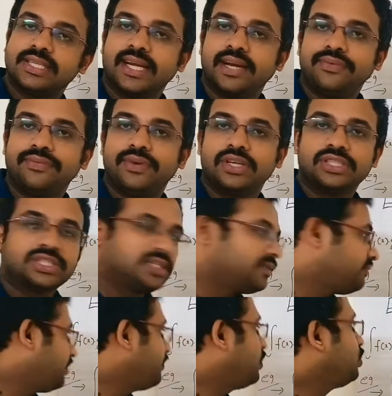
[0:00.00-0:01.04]
second
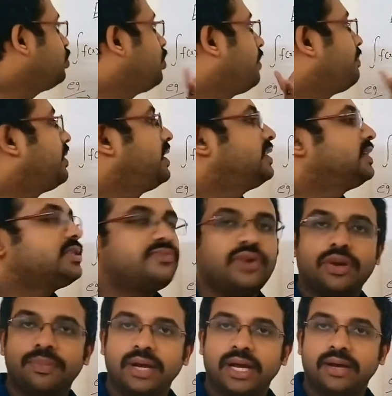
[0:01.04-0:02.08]
function, we want to apply this
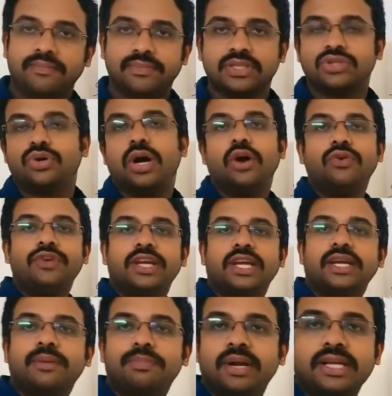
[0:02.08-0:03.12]
formula. So how we
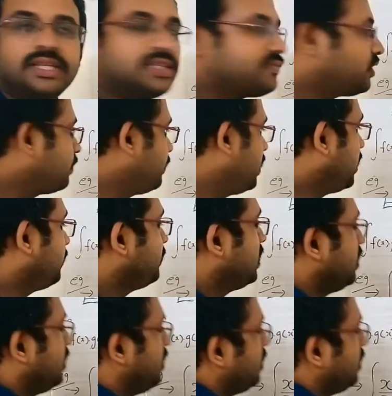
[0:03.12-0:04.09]
can apply this formula?